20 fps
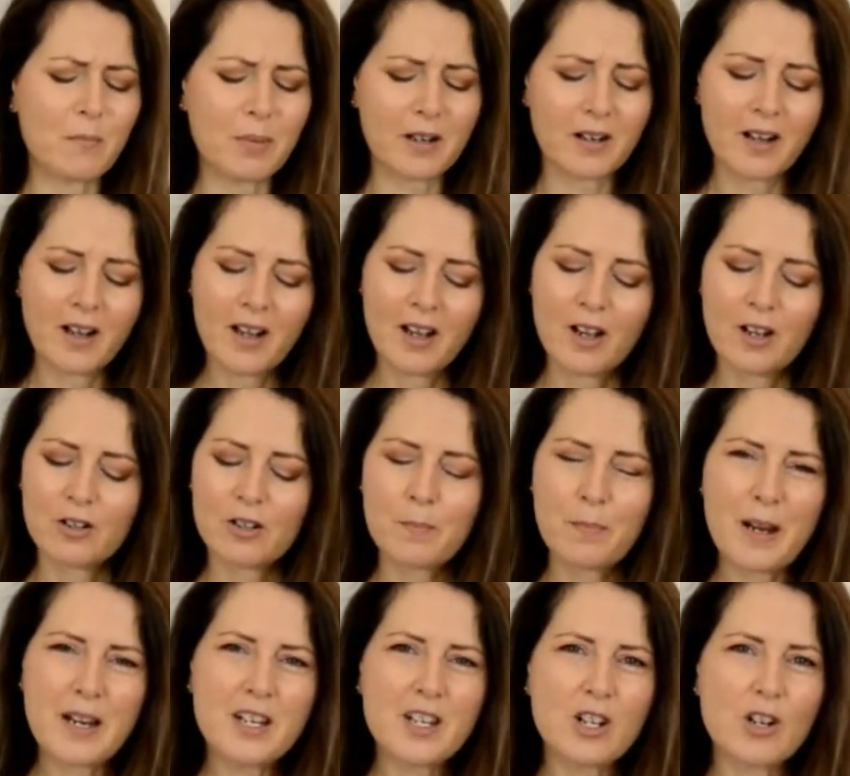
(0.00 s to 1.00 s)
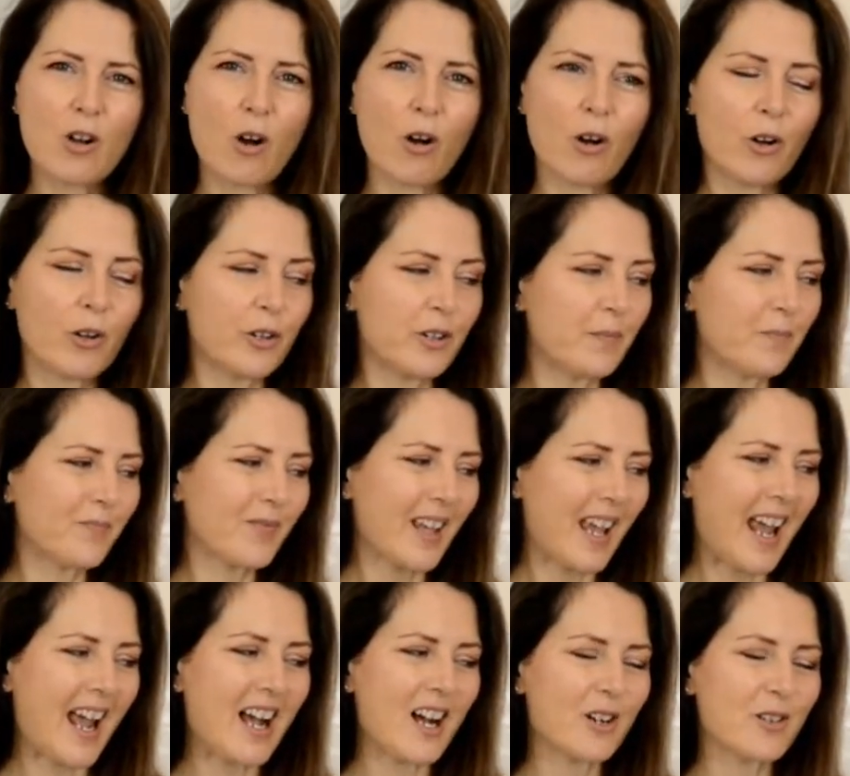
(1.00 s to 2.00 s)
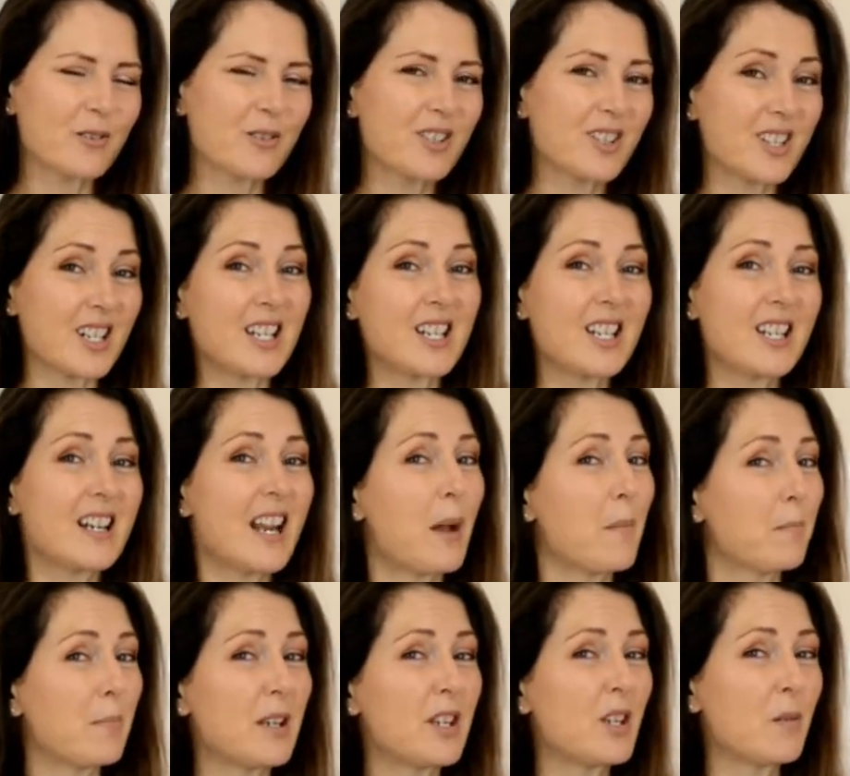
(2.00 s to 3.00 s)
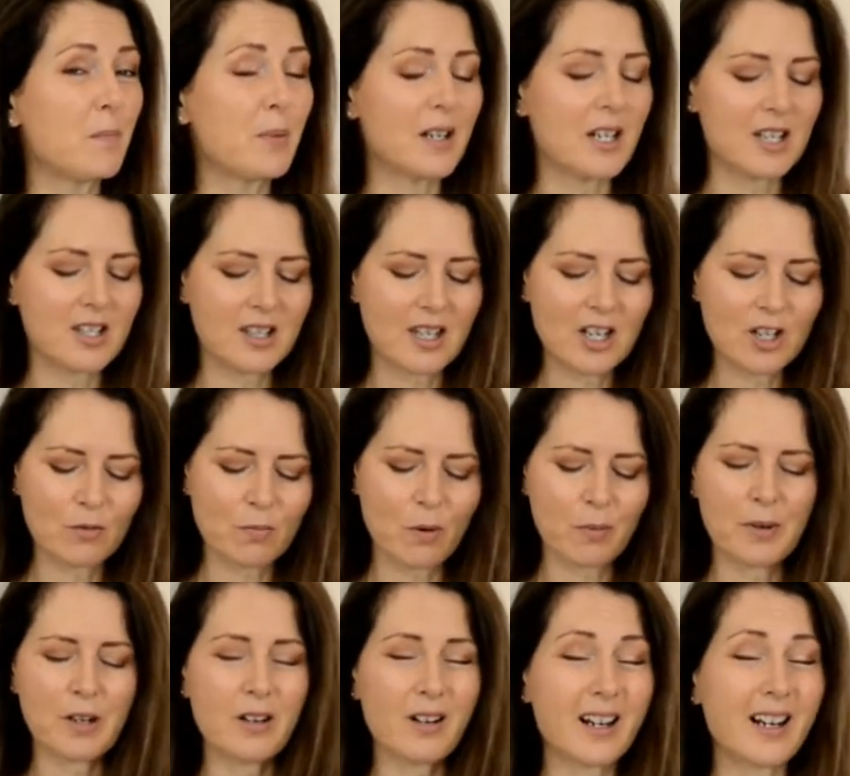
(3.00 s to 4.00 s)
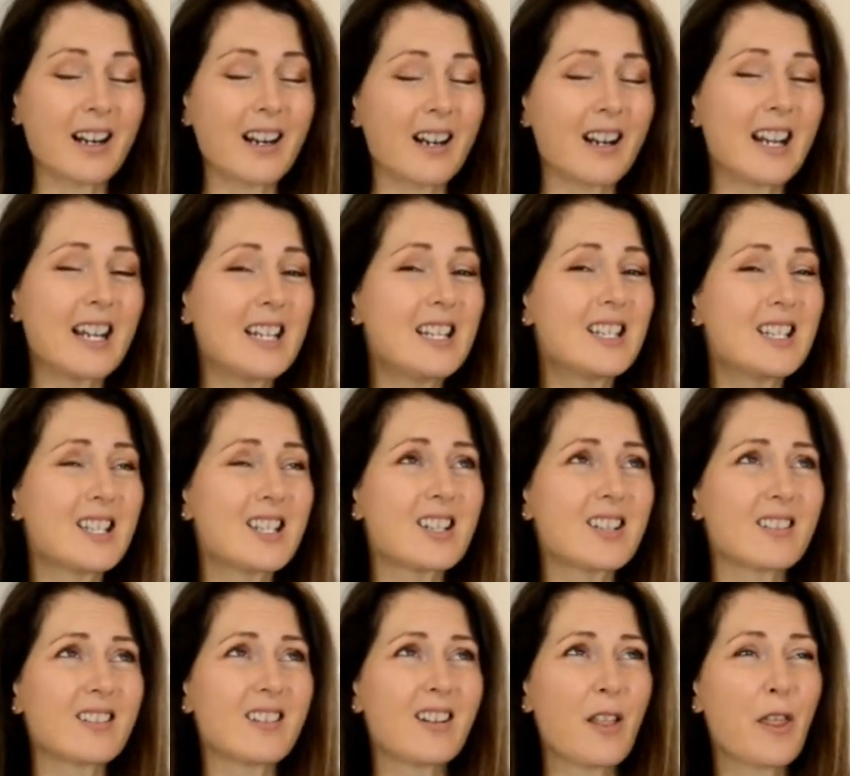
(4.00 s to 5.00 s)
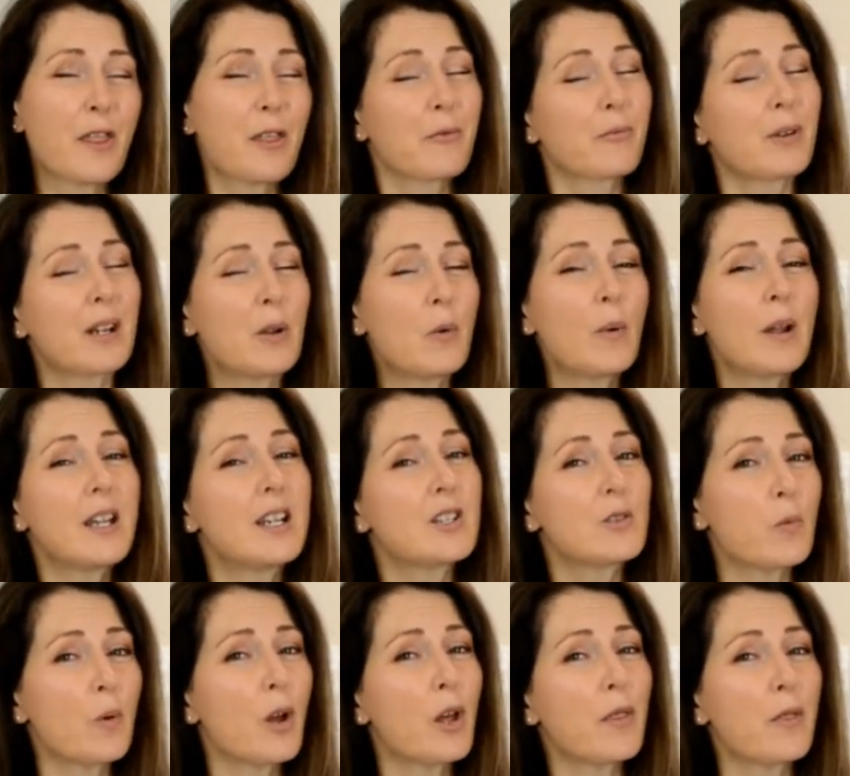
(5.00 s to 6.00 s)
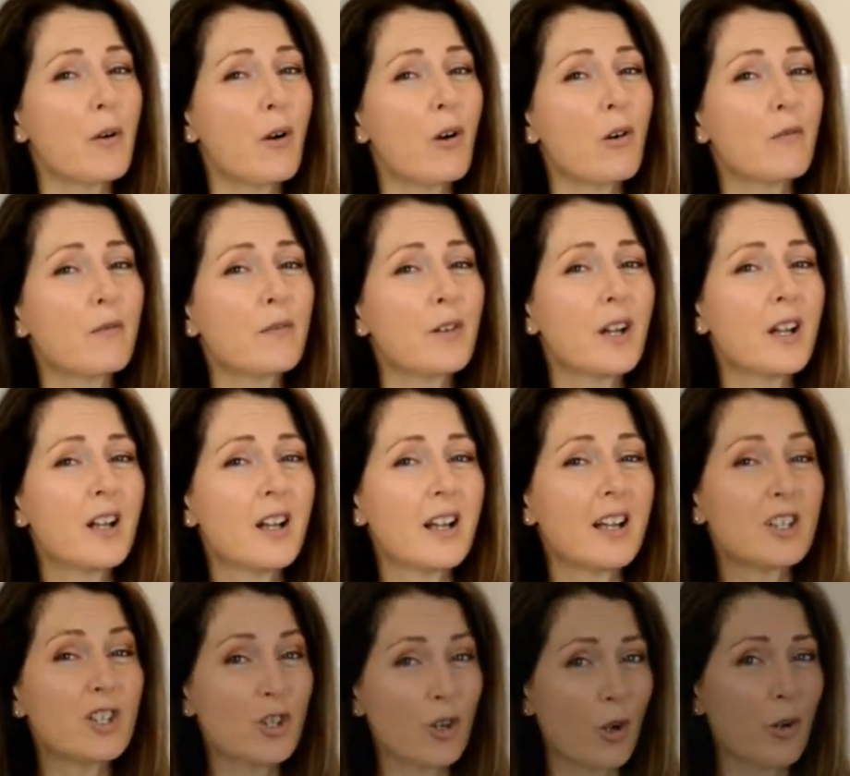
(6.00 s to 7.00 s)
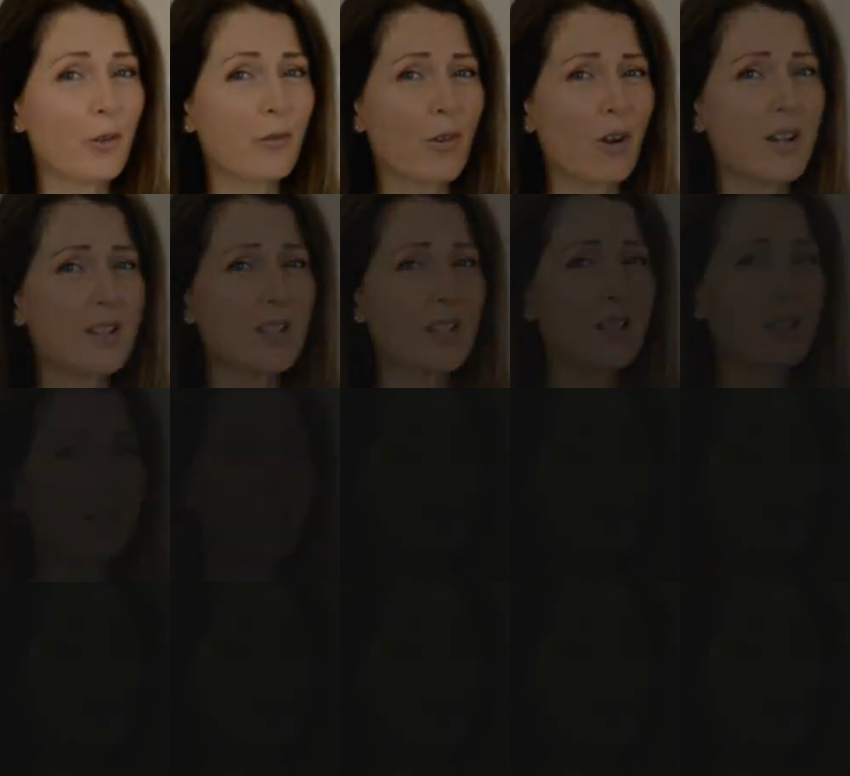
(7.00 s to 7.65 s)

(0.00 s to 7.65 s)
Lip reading: But depending on how stinky and how big your bin is, there's probably at least 3 weeks worth of deodorising.